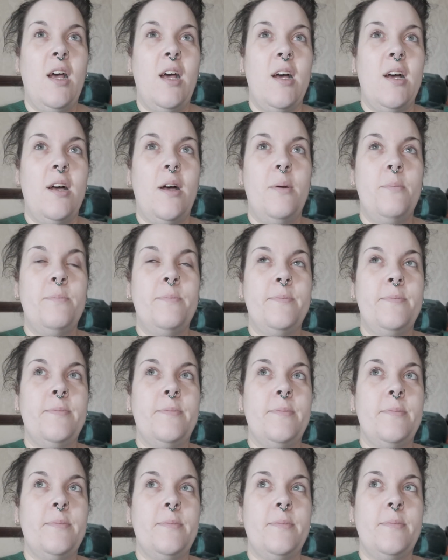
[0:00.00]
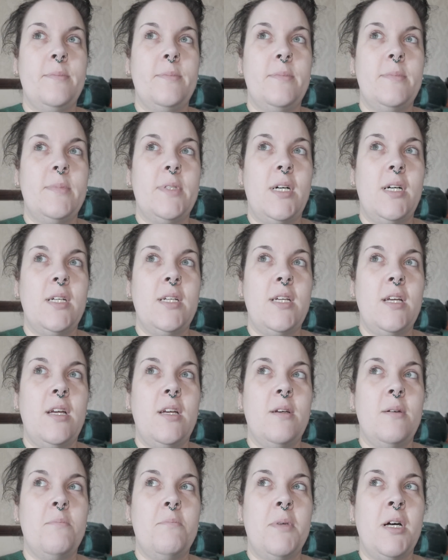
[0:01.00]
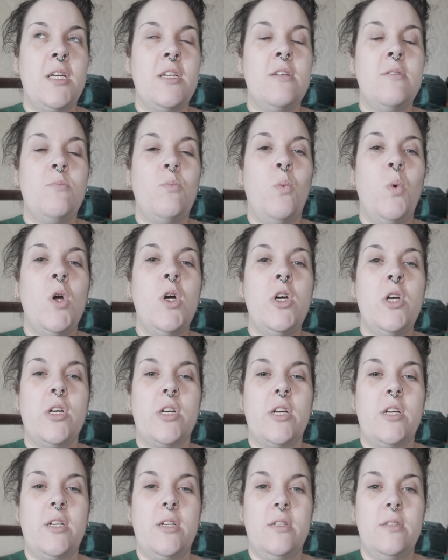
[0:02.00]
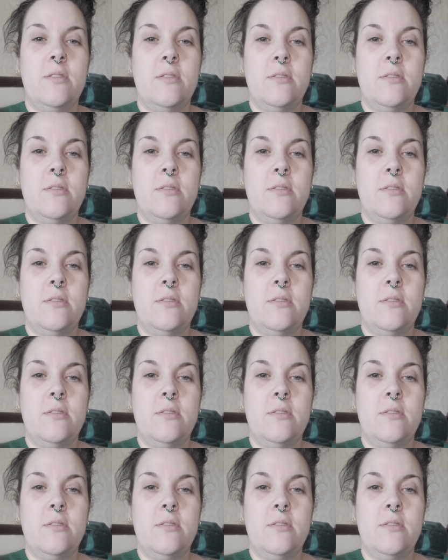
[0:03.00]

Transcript: My work